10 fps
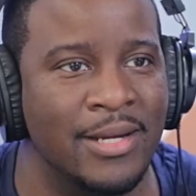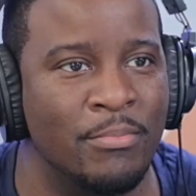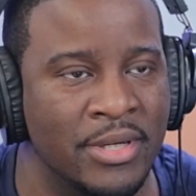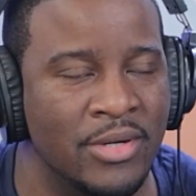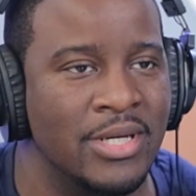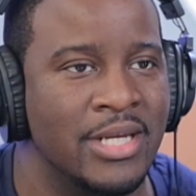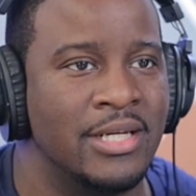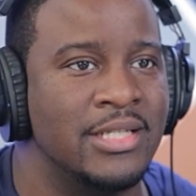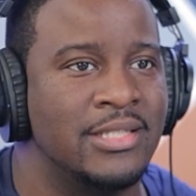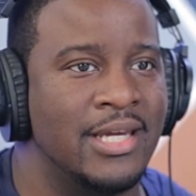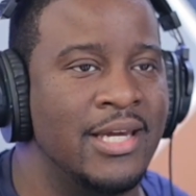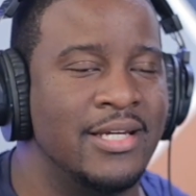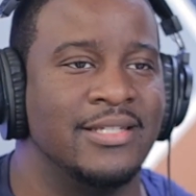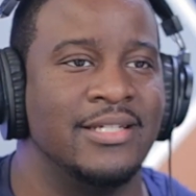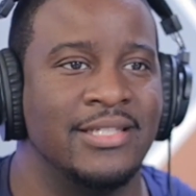the building. This
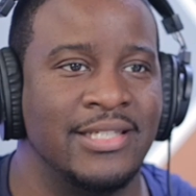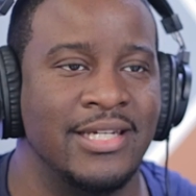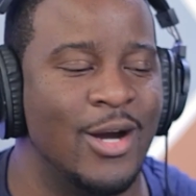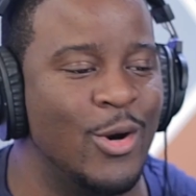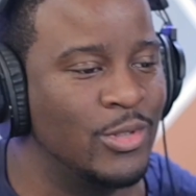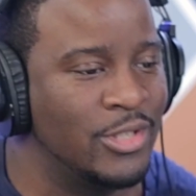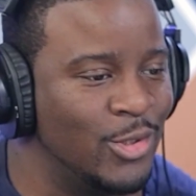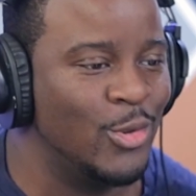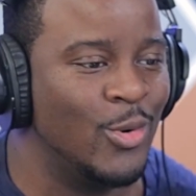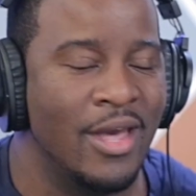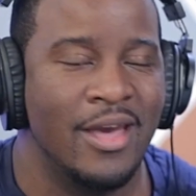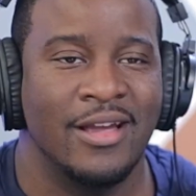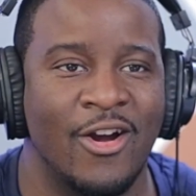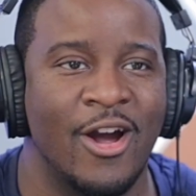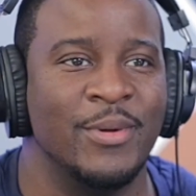is the
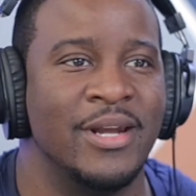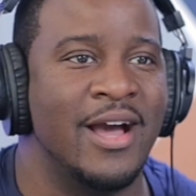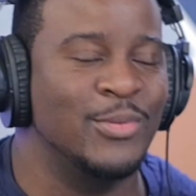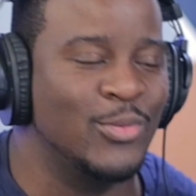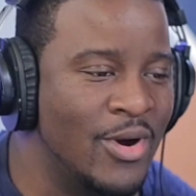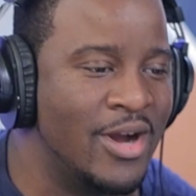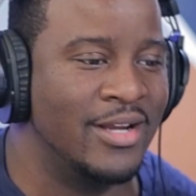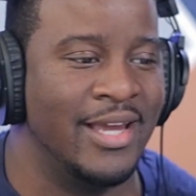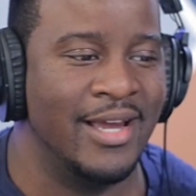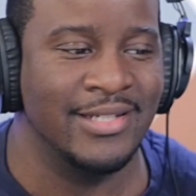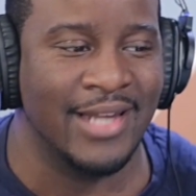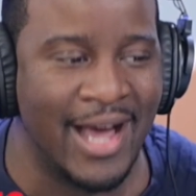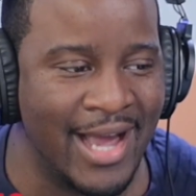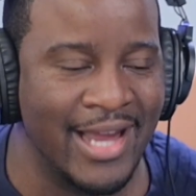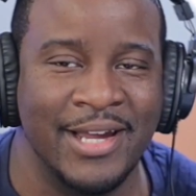CO2 Carbon Ops Broadcast.
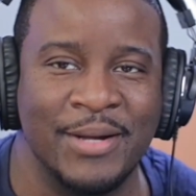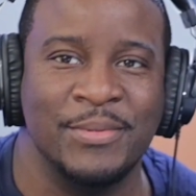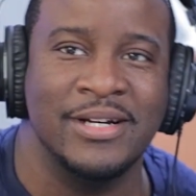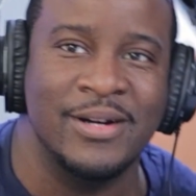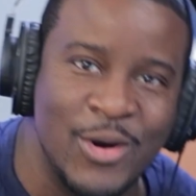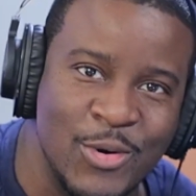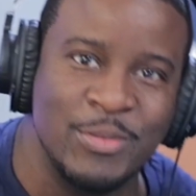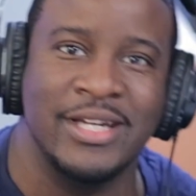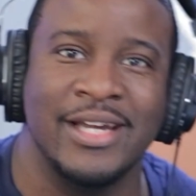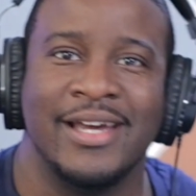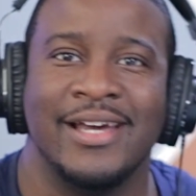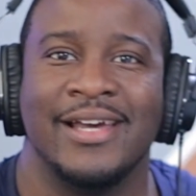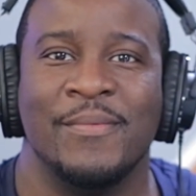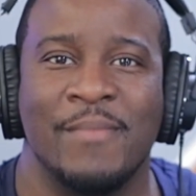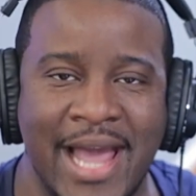I am your homie,
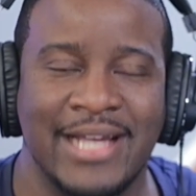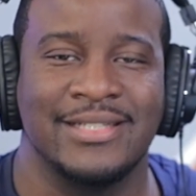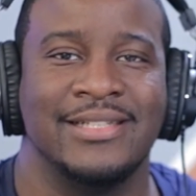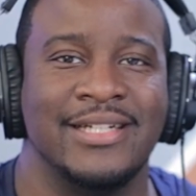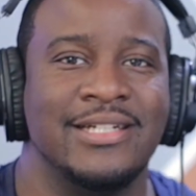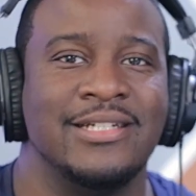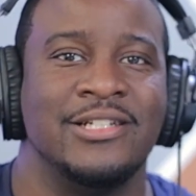Max Diggy